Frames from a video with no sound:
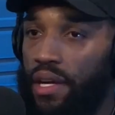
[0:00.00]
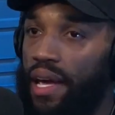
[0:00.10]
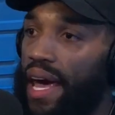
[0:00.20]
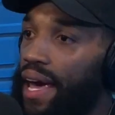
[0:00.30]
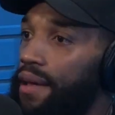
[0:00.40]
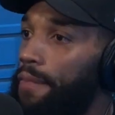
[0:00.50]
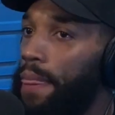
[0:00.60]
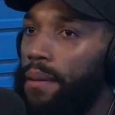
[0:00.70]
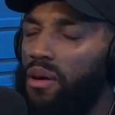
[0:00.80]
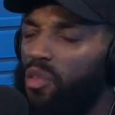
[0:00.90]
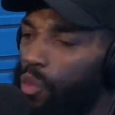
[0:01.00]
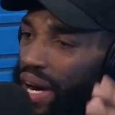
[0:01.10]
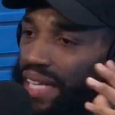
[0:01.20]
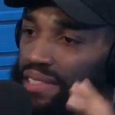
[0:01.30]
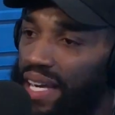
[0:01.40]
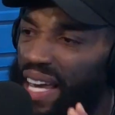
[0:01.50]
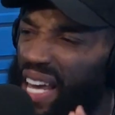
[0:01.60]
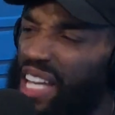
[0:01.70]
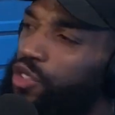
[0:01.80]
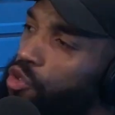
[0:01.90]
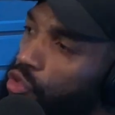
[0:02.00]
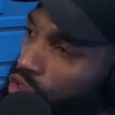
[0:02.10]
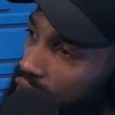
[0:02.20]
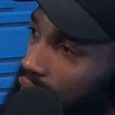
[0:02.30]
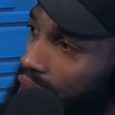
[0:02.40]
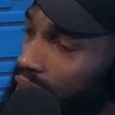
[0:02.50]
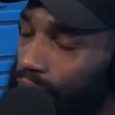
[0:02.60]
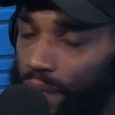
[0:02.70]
And when I say he is green,